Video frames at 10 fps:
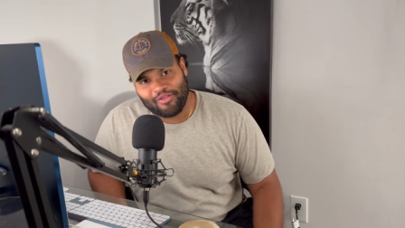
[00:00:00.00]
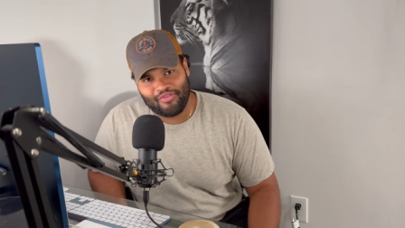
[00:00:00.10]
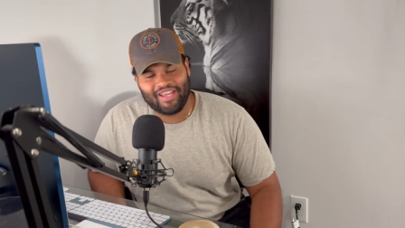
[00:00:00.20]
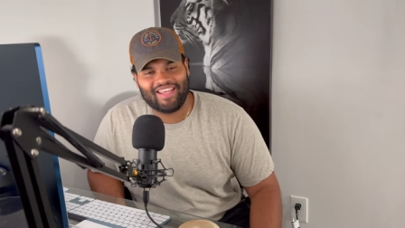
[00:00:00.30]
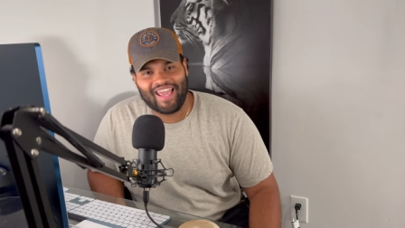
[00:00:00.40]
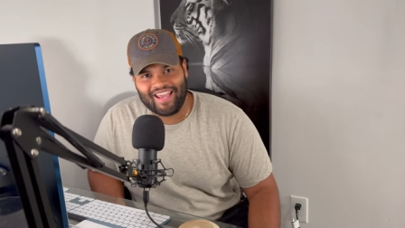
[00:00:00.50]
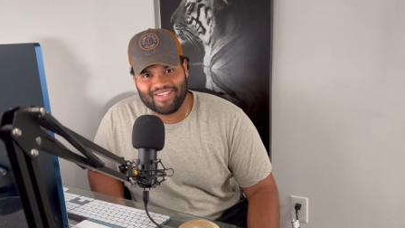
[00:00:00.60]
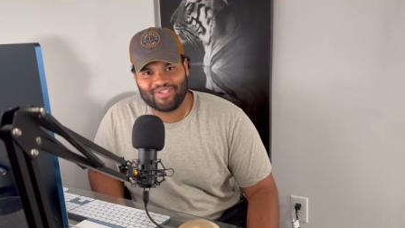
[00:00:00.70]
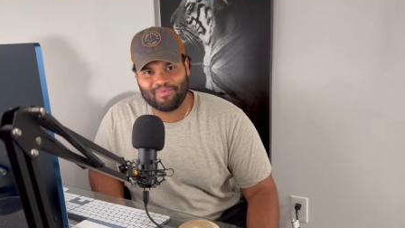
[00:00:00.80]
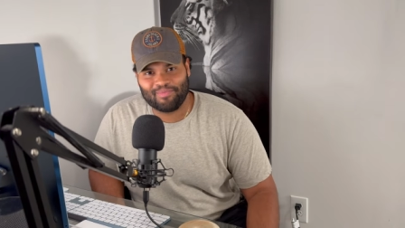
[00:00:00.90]

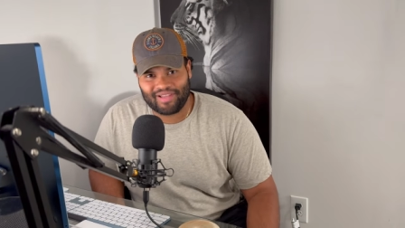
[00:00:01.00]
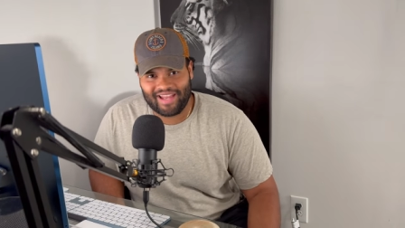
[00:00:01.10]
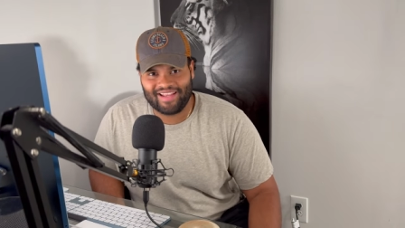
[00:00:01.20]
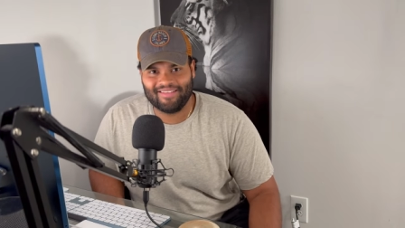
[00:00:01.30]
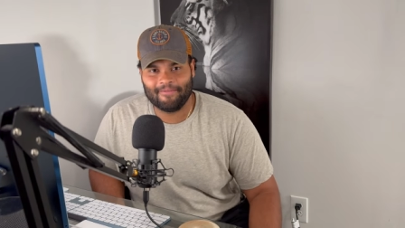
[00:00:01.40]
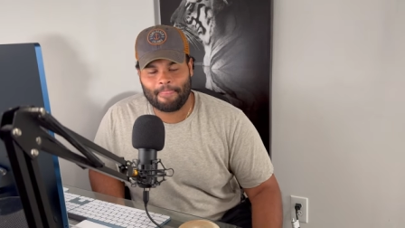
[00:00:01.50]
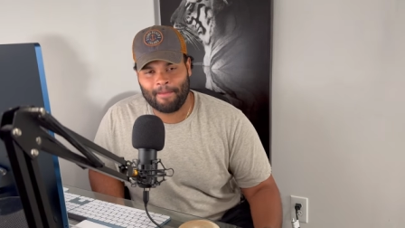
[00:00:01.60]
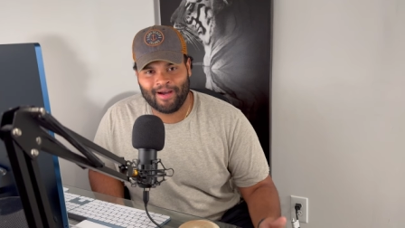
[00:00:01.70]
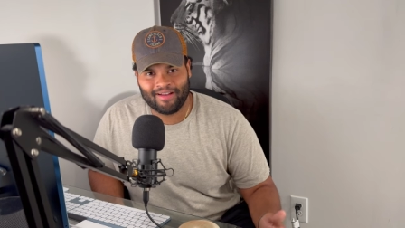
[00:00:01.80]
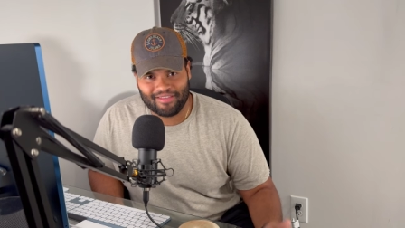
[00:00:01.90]
vacation planned
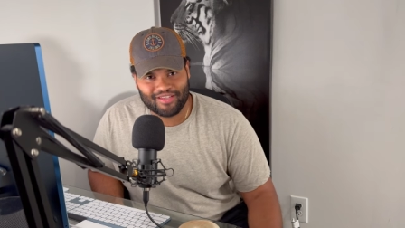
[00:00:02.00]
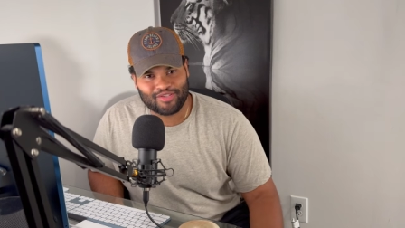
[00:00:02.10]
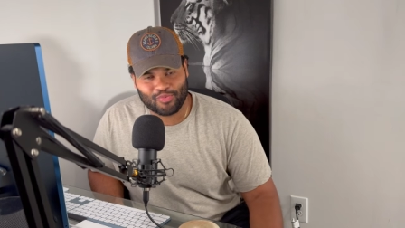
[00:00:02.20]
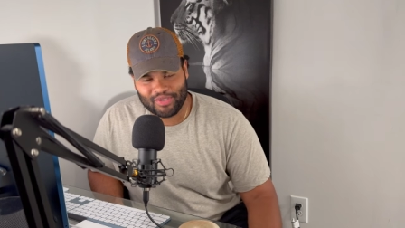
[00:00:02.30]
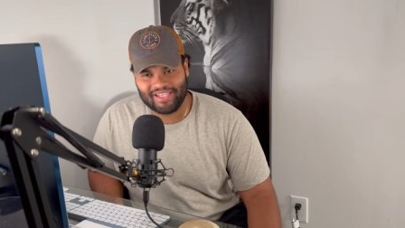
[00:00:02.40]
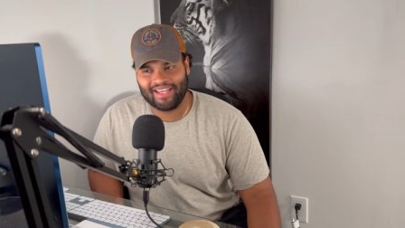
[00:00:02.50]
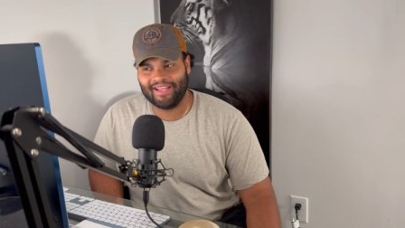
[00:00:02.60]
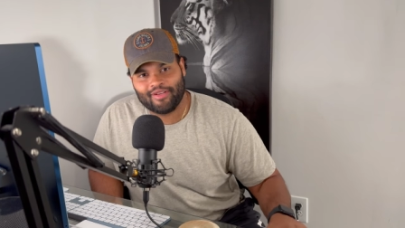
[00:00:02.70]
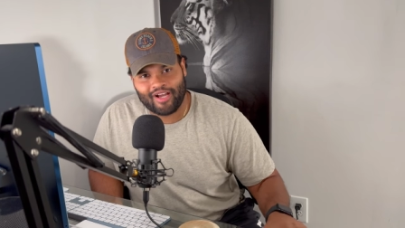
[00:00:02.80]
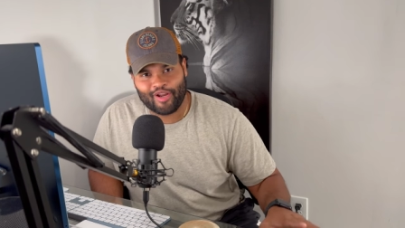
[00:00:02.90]
uh, this weekend.